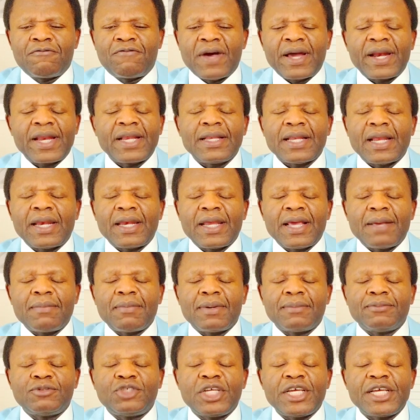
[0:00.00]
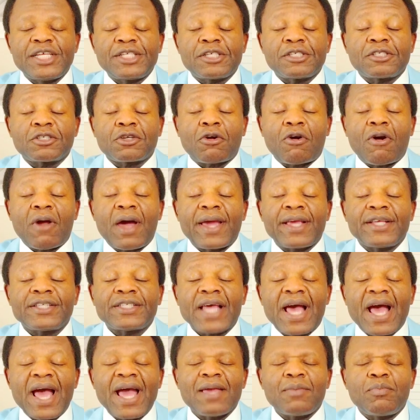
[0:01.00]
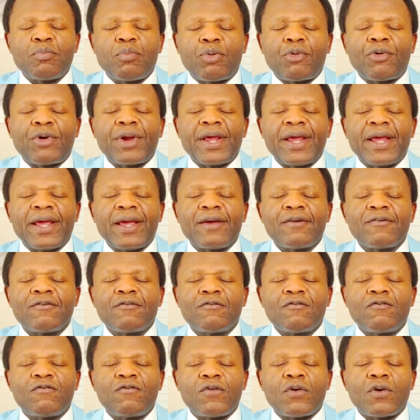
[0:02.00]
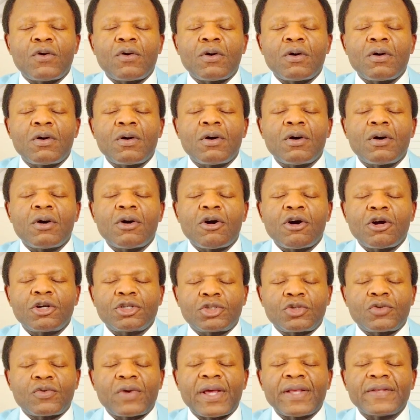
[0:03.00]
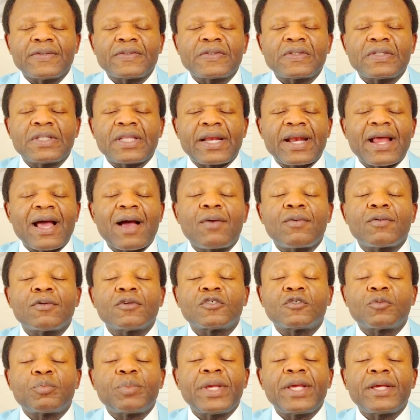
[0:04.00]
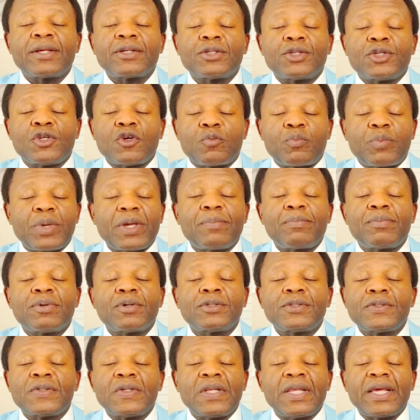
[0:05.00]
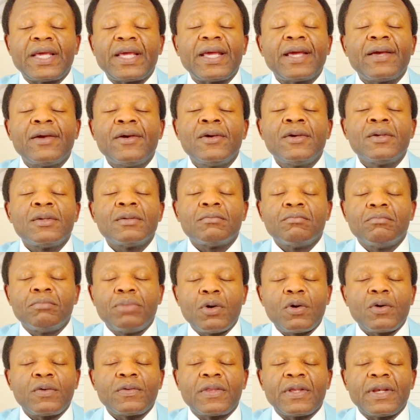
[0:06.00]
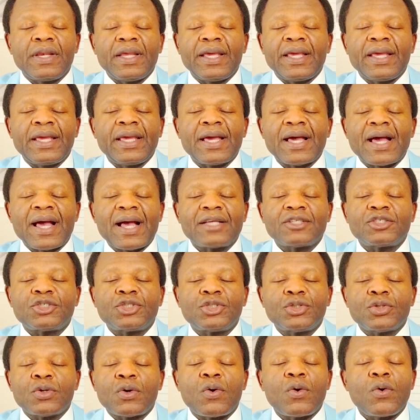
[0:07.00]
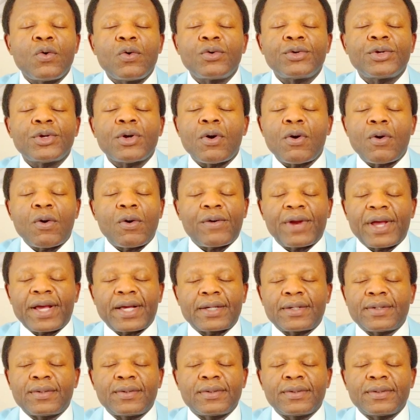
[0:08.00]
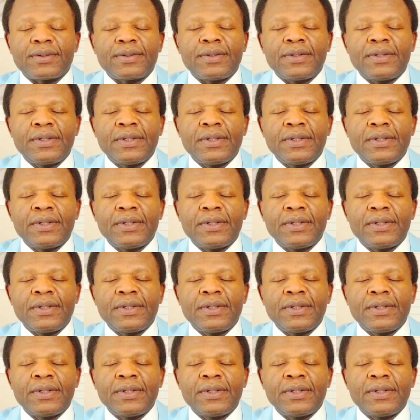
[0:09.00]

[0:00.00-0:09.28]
Father, in the name of Jesus Christ, I pray for utterance that I will speak to your people today boldly as your own oracle,